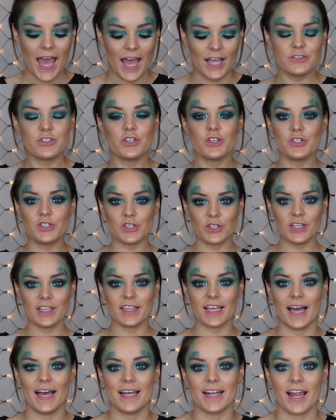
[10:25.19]
And to do
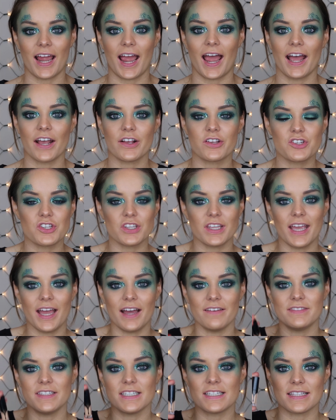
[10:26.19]
that, I actually
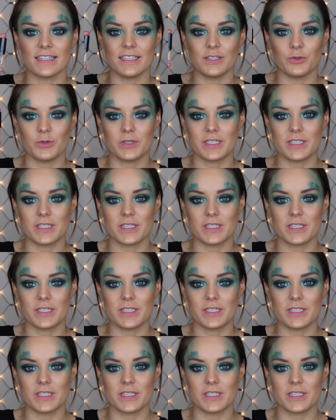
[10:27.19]
have this little